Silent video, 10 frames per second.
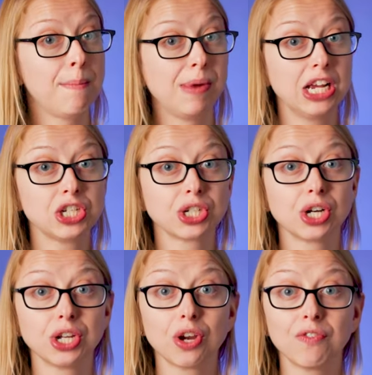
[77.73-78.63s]
Make
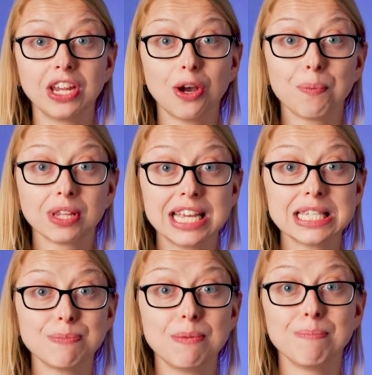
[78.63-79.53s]
sure your video
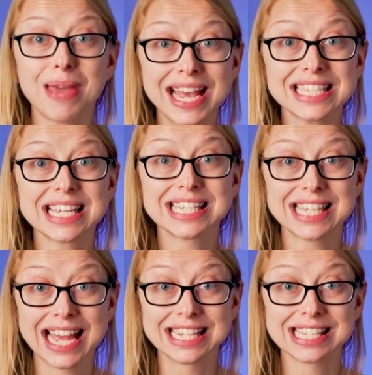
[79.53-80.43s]
placement makes
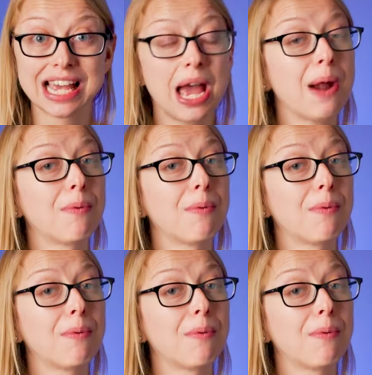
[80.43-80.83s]
sense.